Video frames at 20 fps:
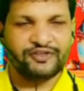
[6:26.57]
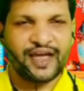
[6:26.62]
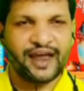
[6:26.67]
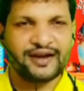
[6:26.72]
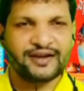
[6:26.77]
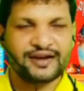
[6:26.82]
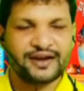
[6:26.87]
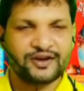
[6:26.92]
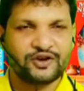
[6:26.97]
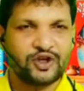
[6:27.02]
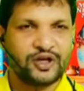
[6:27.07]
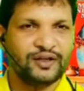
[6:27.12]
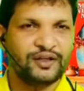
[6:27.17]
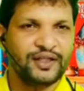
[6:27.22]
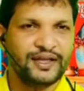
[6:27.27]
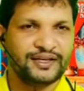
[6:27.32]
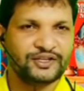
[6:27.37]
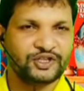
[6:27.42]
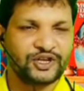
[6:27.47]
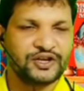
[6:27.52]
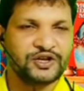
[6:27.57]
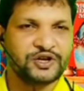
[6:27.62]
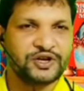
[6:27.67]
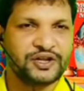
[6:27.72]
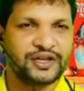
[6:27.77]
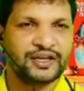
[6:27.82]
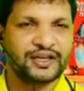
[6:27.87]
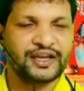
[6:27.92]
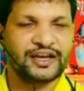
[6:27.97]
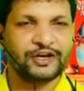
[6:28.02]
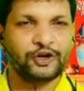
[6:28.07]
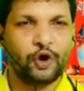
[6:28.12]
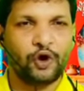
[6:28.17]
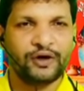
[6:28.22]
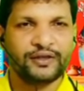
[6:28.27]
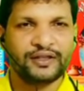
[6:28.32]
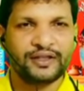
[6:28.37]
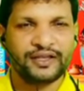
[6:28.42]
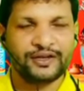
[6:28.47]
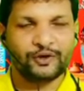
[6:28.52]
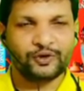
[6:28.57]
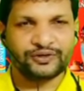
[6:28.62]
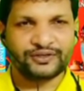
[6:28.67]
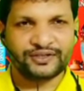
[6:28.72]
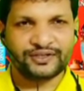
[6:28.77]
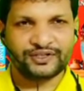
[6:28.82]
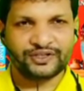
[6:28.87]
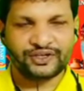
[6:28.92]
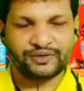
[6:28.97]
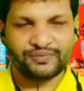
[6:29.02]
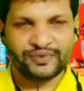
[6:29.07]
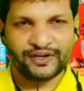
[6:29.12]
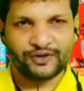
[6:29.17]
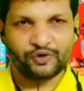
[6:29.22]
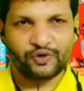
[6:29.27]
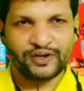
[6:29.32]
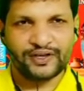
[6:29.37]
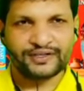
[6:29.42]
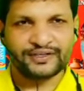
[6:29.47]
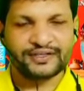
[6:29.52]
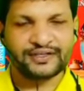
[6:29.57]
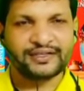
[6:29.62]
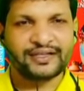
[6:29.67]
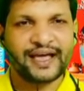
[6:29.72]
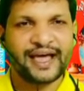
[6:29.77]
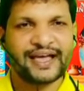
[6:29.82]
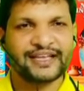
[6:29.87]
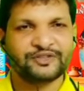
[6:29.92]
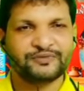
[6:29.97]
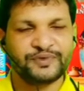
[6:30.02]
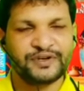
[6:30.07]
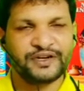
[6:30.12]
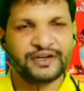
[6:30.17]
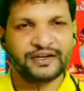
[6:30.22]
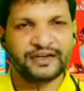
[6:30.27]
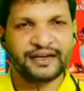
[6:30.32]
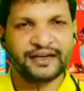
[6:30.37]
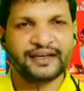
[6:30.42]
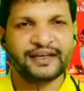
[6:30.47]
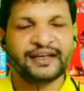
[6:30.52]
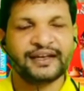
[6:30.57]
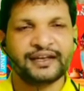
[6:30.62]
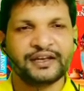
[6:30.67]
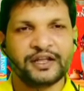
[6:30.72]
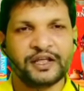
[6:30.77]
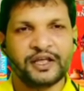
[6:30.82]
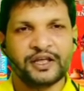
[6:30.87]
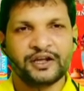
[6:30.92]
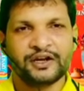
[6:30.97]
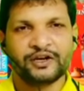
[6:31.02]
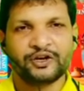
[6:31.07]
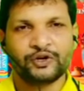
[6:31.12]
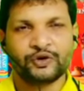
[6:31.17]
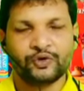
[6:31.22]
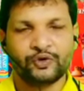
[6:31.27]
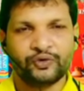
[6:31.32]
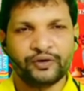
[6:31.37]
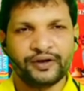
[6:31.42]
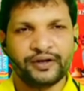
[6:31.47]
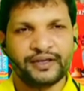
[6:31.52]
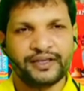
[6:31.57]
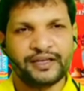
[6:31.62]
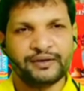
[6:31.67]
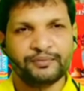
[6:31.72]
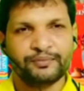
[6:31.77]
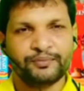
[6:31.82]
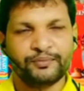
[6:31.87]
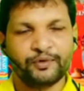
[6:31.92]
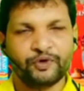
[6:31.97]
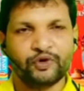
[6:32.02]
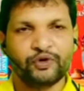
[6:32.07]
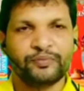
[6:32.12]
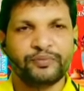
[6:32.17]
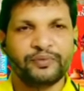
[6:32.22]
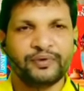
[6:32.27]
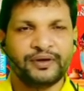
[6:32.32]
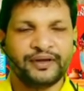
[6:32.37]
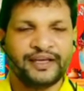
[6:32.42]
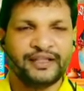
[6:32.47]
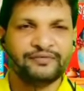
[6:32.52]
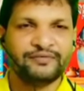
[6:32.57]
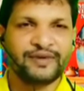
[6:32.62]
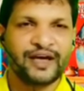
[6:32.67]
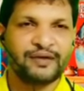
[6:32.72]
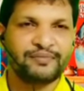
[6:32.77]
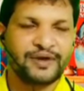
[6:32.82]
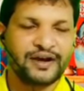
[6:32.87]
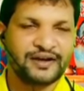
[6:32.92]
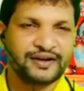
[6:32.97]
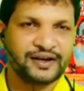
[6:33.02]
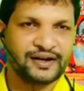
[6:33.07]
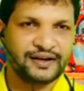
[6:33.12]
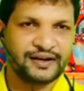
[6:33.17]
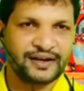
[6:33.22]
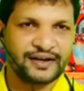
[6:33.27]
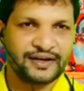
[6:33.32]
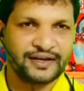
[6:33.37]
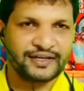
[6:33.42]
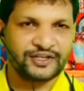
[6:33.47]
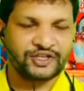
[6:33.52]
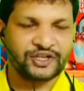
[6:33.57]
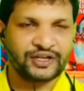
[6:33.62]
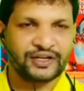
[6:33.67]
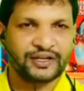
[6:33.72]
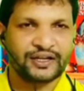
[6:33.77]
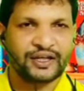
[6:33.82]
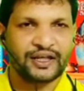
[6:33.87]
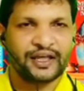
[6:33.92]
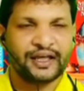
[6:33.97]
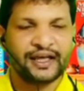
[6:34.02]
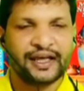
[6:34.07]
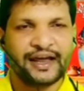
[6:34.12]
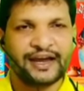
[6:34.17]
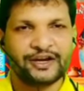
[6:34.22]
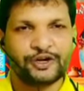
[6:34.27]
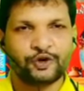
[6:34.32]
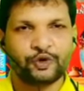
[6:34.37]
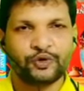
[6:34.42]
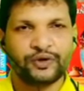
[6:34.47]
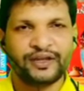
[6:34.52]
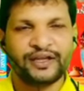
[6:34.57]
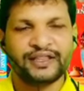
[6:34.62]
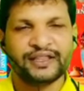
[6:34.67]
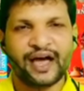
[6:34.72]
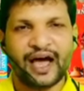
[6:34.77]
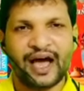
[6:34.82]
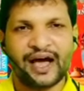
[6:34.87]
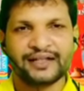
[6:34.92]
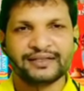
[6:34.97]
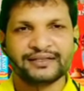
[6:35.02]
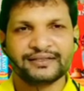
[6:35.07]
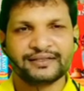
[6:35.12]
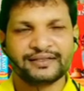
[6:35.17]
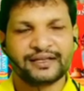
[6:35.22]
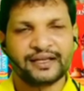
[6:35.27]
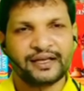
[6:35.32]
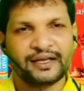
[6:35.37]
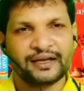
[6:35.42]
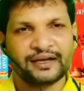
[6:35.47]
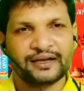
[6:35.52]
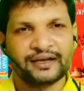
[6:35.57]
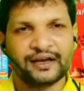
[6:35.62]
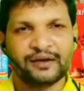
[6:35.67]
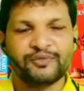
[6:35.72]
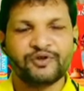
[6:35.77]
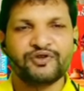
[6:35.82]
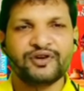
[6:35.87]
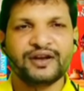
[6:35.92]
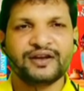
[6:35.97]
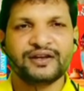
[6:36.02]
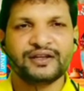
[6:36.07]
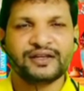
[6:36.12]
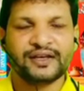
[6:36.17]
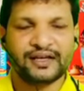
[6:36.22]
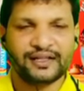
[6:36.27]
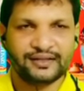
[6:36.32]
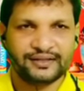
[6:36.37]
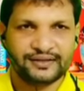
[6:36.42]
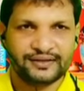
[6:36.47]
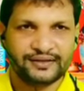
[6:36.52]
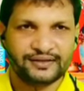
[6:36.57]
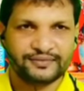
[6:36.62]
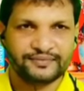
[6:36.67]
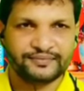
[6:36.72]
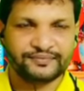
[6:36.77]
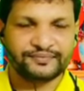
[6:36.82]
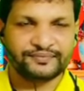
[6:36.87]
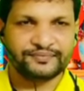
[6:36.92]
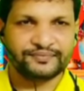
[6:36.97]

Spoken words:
United Nations Decade on Ecosystem Regulation has been taken to improve environmental condition and to enhance community health.